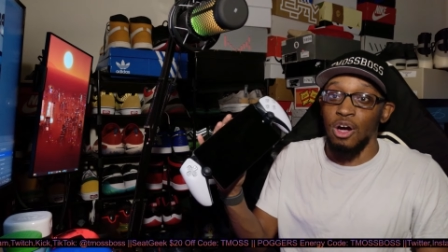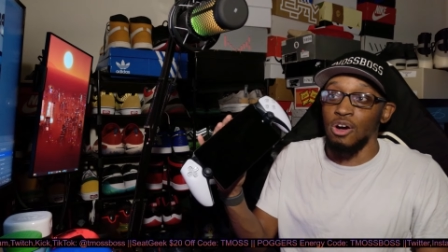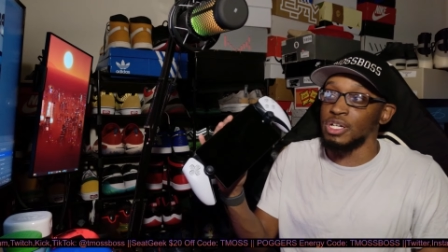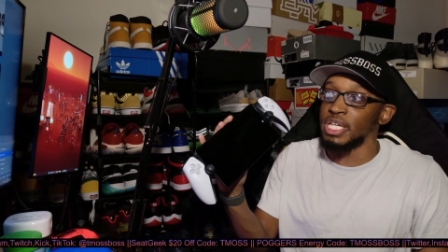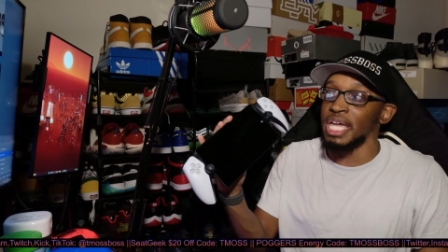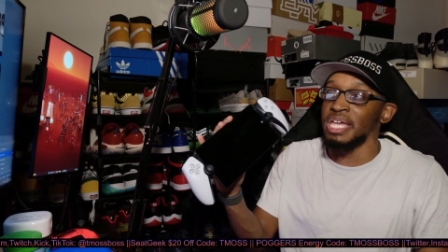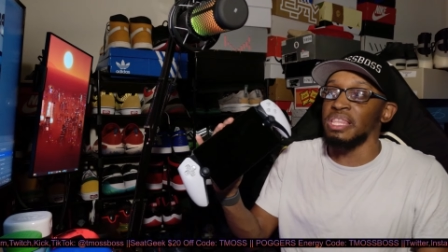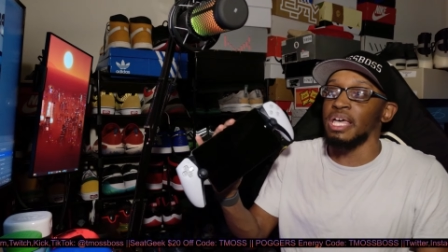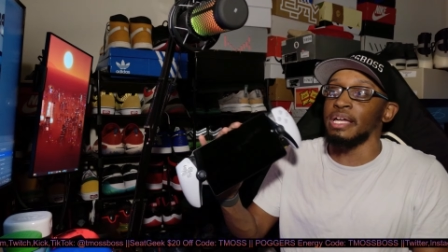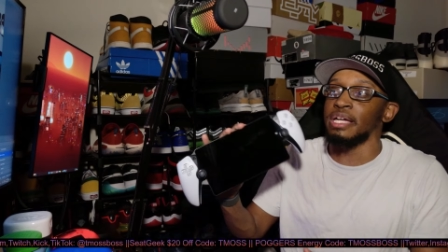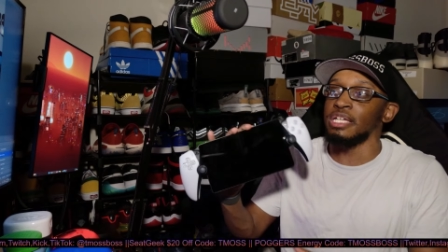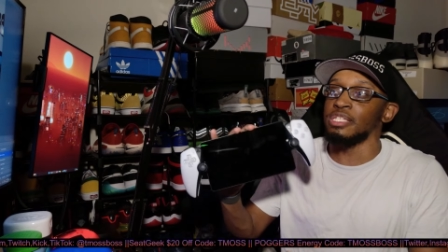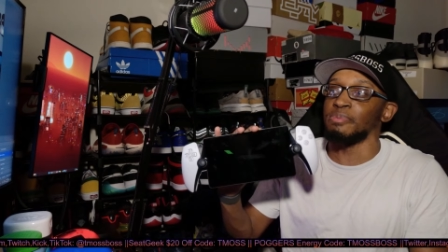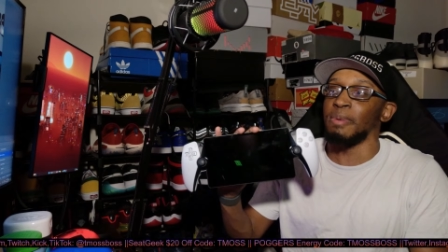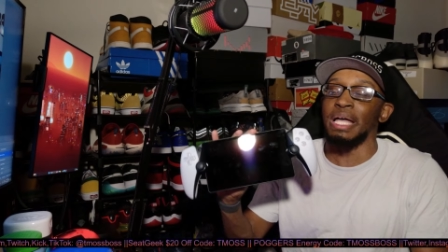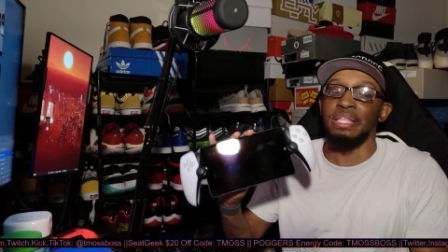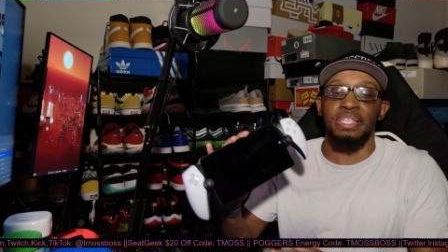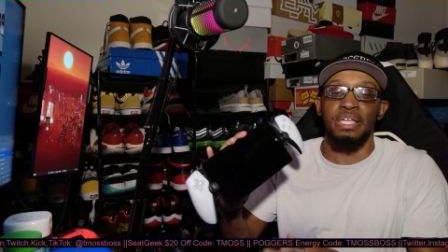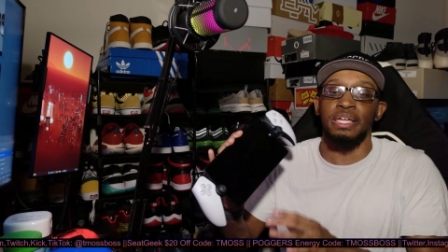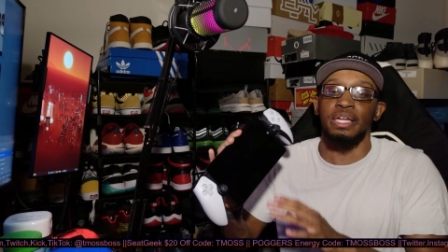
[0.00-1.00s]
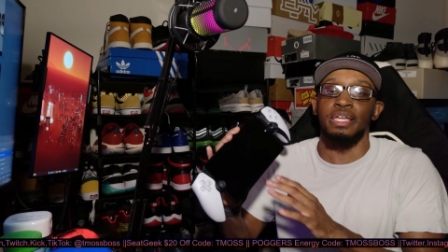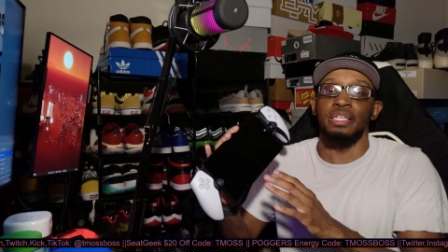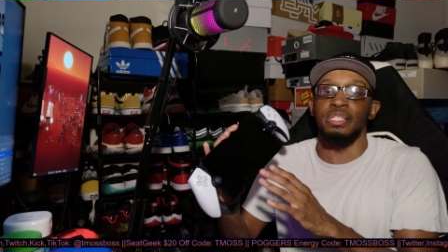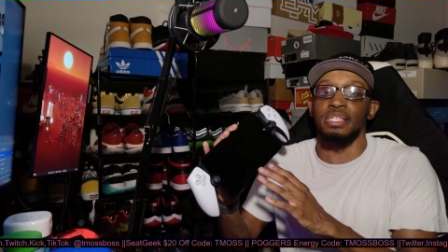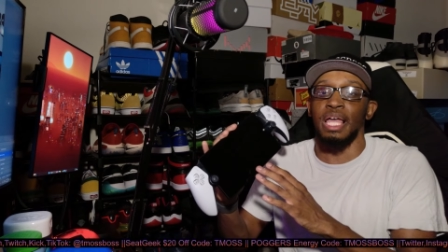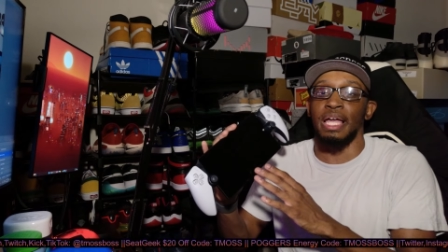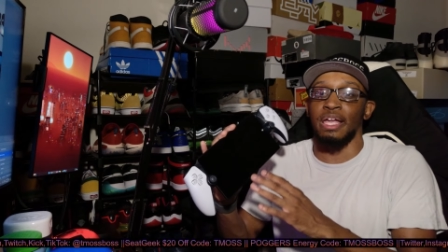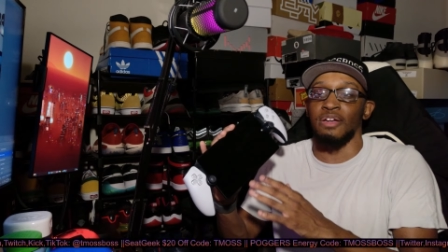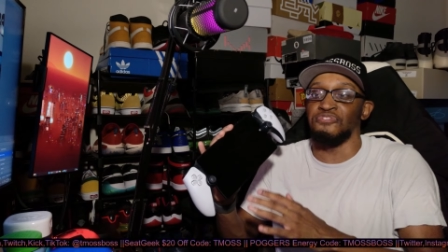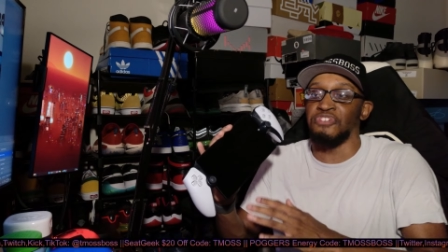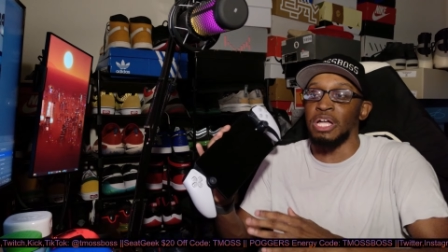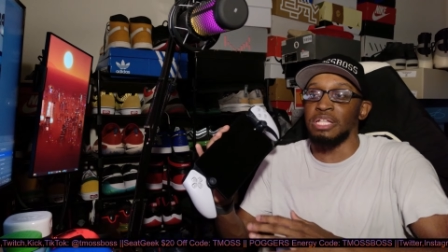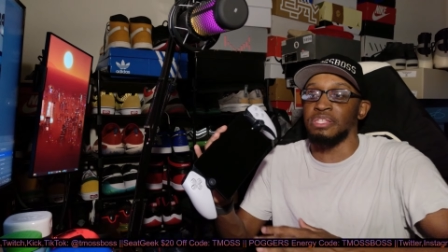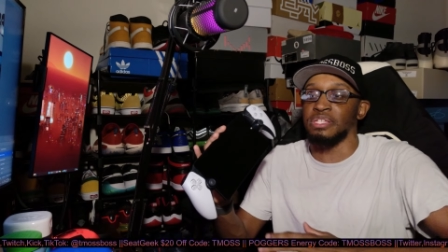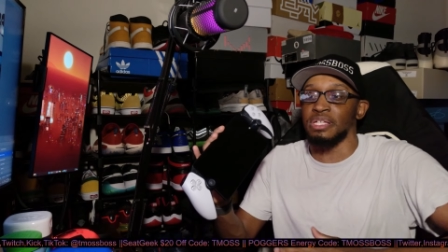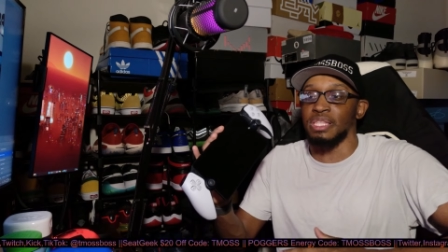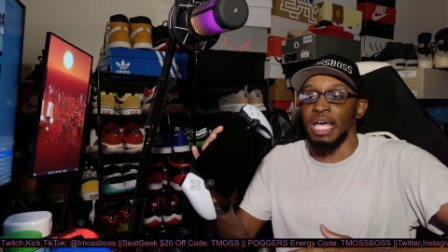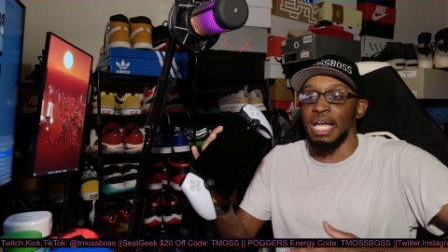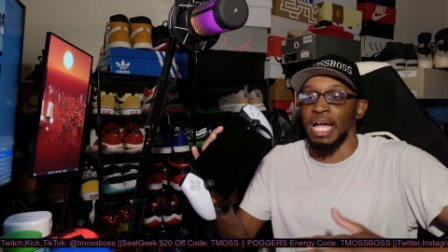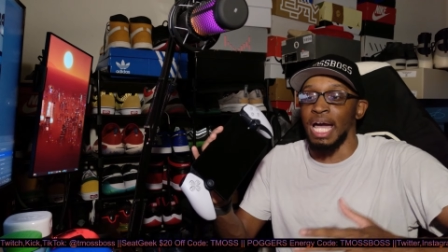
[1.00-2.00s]
okay, like, because my thing is like, if I
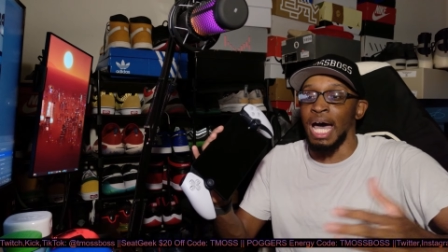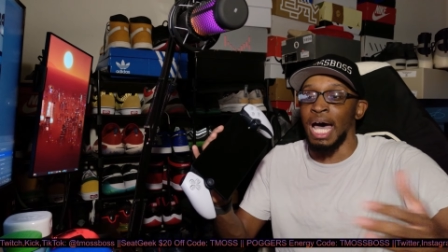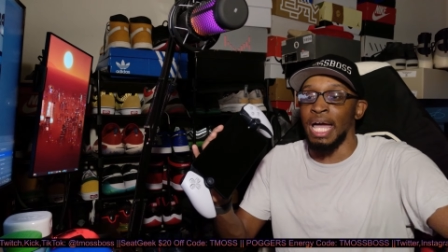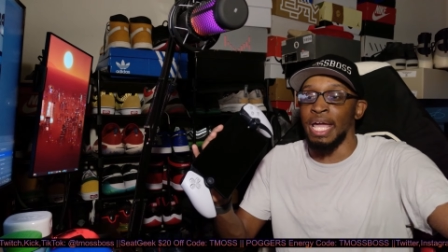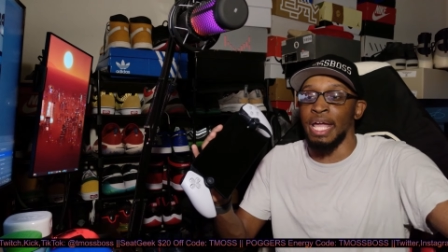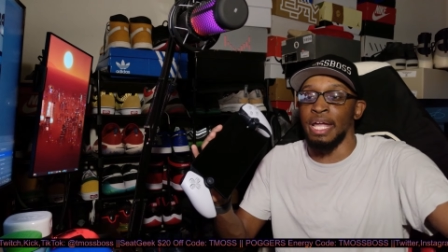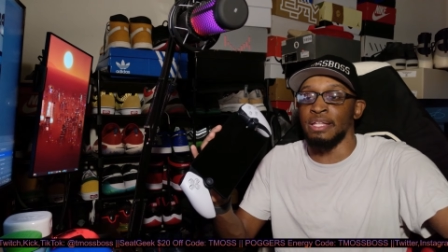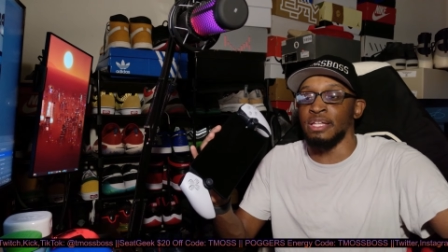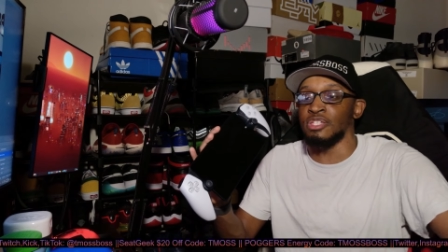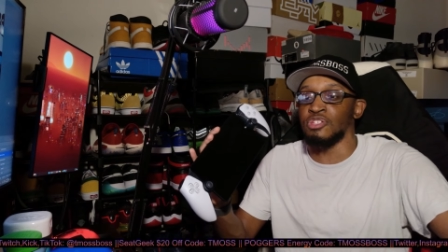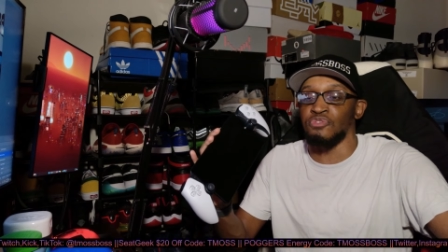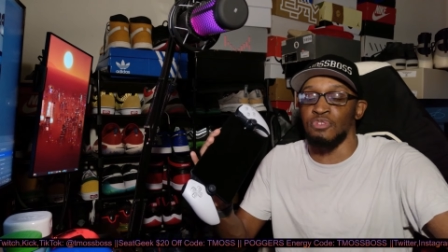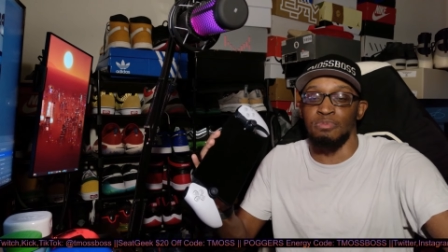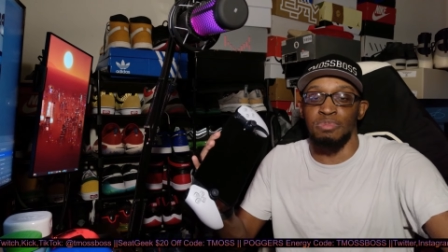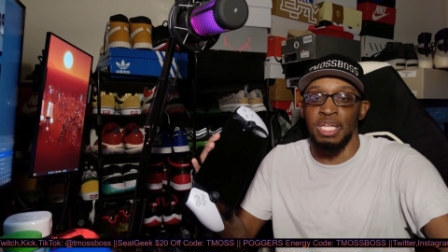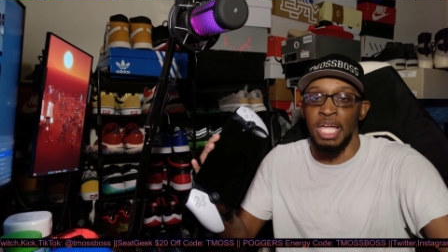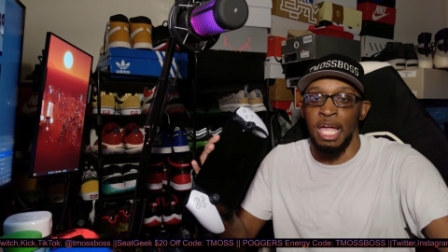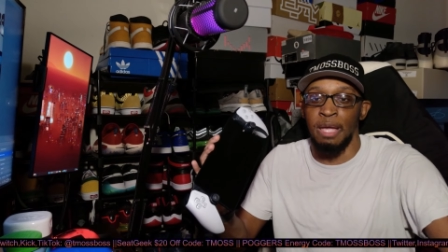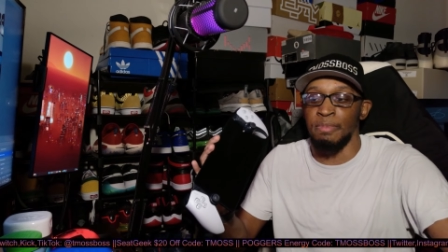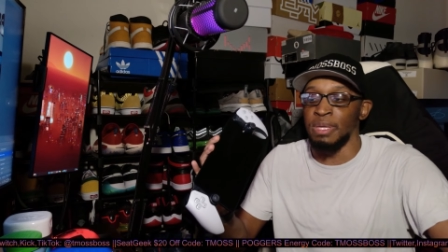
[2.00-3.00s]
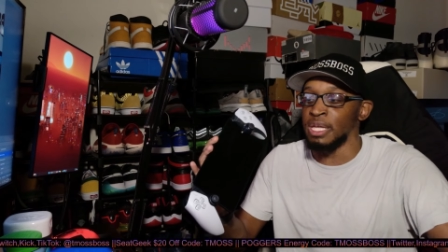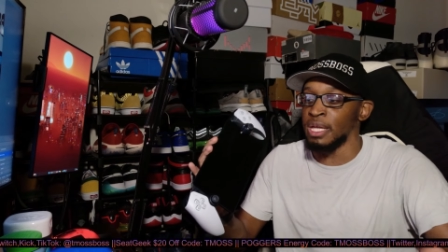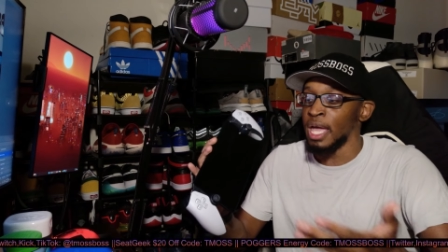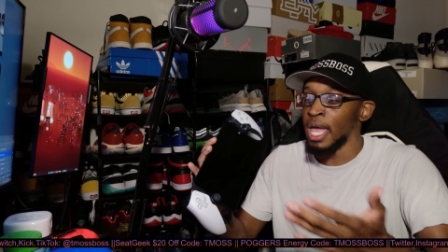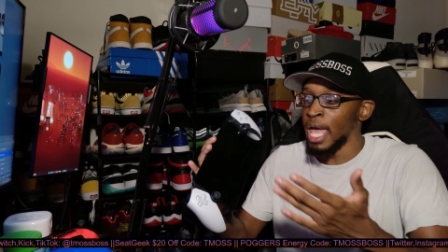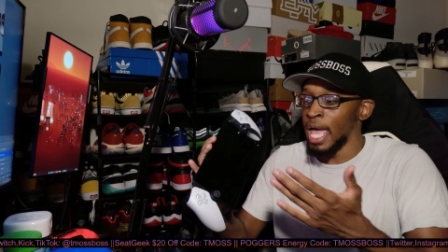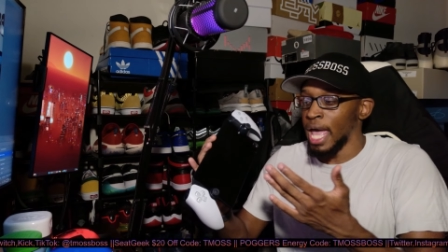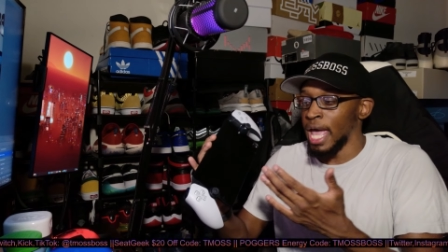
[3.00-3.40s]
took like a hiatus from gaming